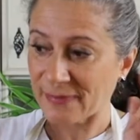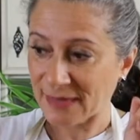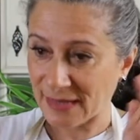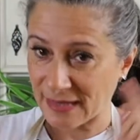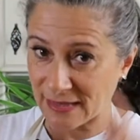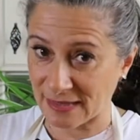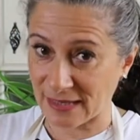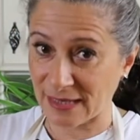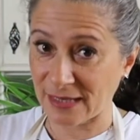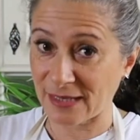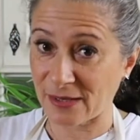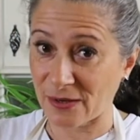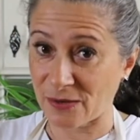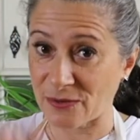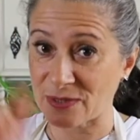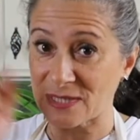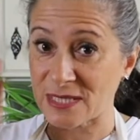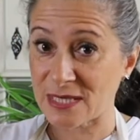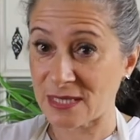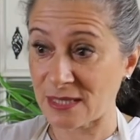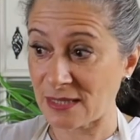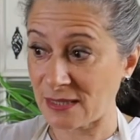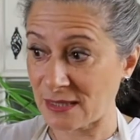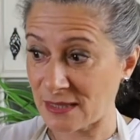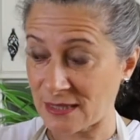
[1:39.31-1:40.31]
And it goes
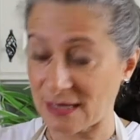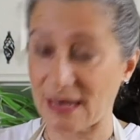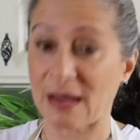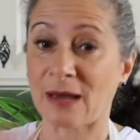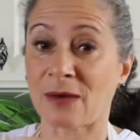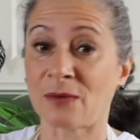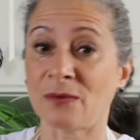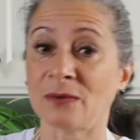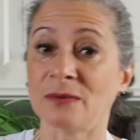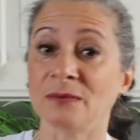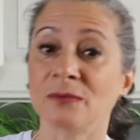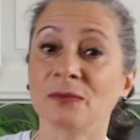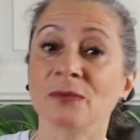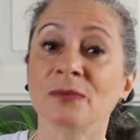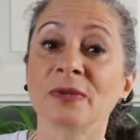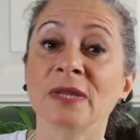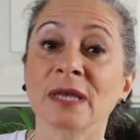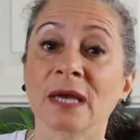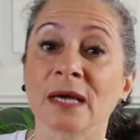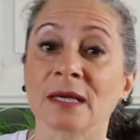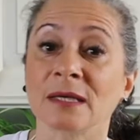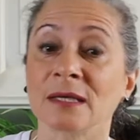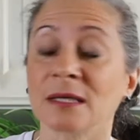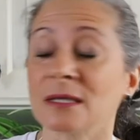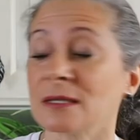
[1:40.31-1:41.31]
in now with
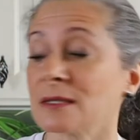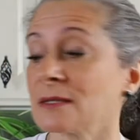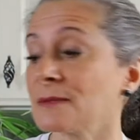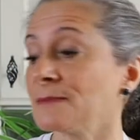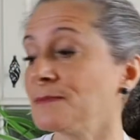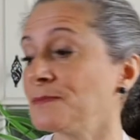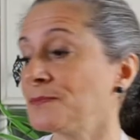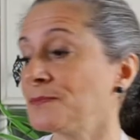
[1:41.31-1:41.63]
the onions.